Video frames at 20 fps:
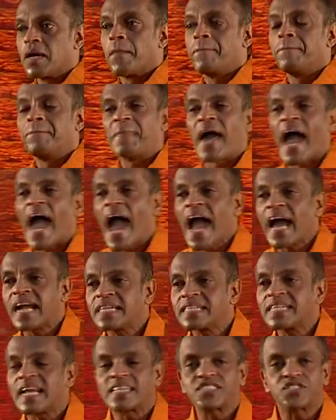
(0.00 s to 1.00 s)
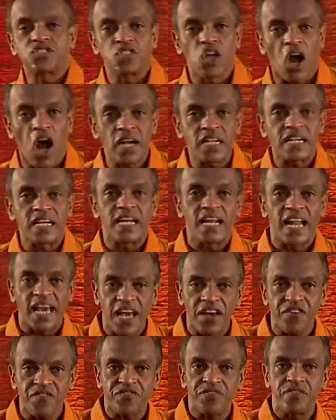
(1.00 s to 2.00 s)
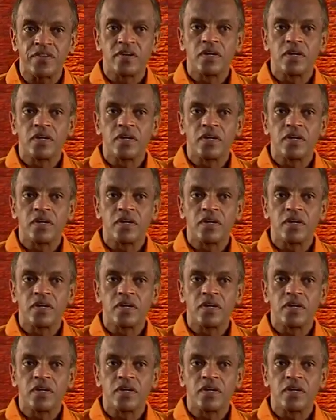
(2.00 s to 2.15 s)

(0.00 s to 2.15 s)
man does not live